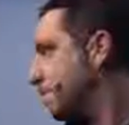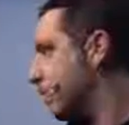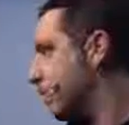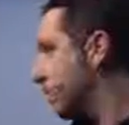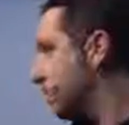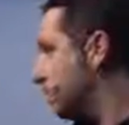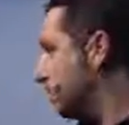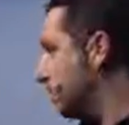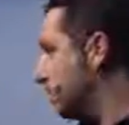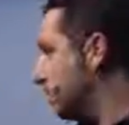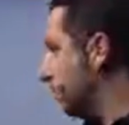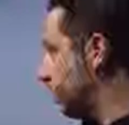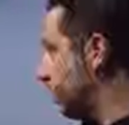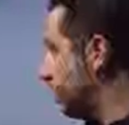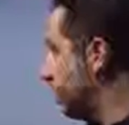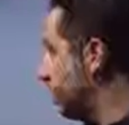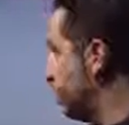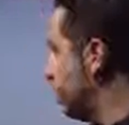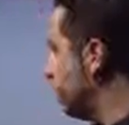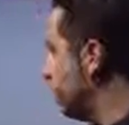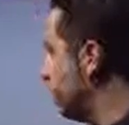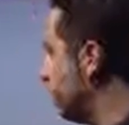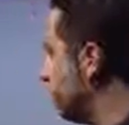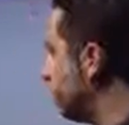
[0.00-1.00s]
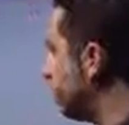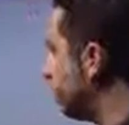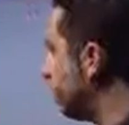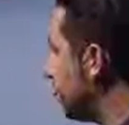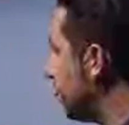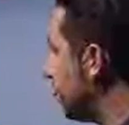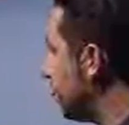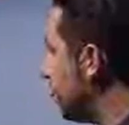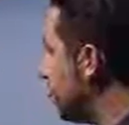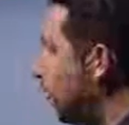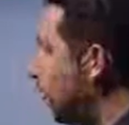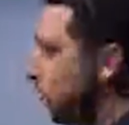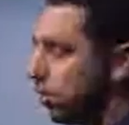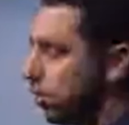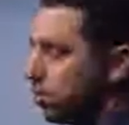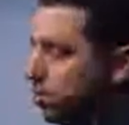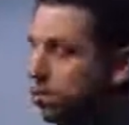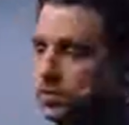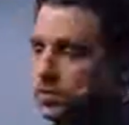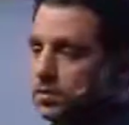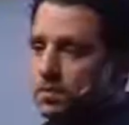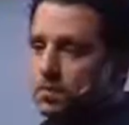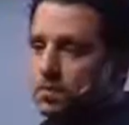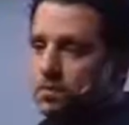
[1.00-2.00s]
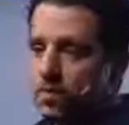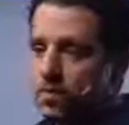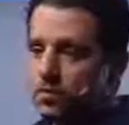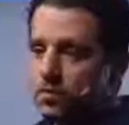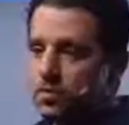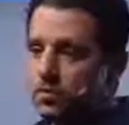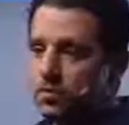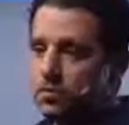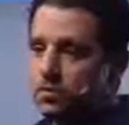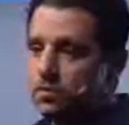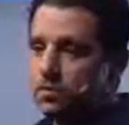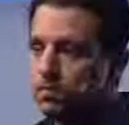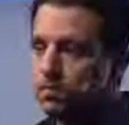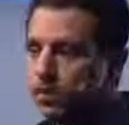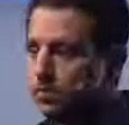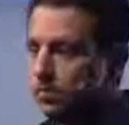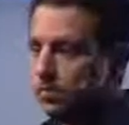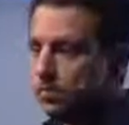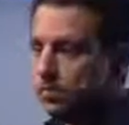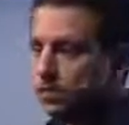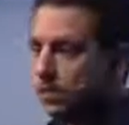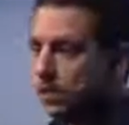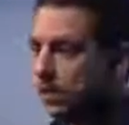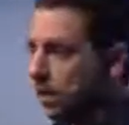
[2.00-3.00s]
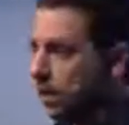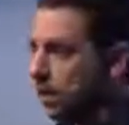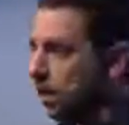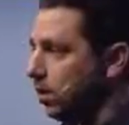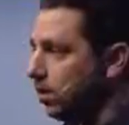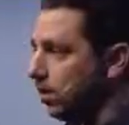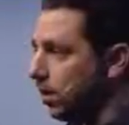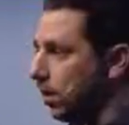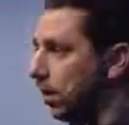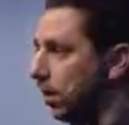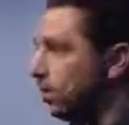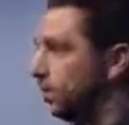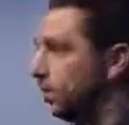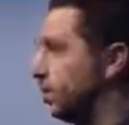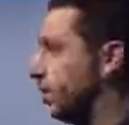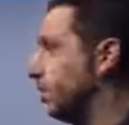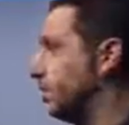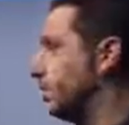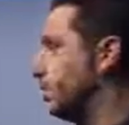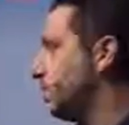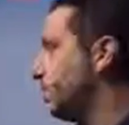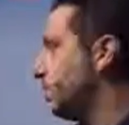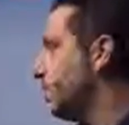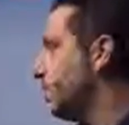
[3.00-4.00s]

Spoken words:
with Surface 2. You're going to see both those devices today. Along with it will be